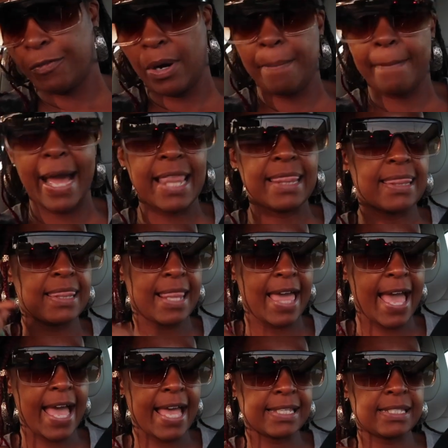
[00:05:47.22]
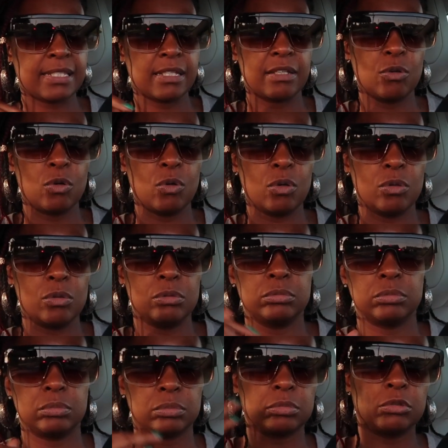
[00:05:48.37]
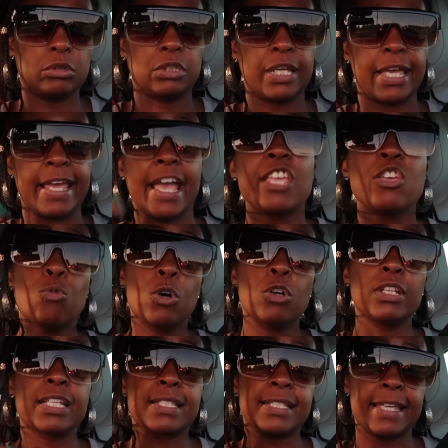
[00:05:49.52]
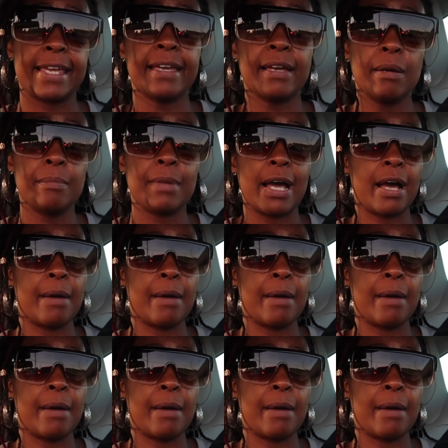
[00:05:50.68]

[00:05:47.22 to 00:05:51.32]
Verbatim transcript: from my last annual exam.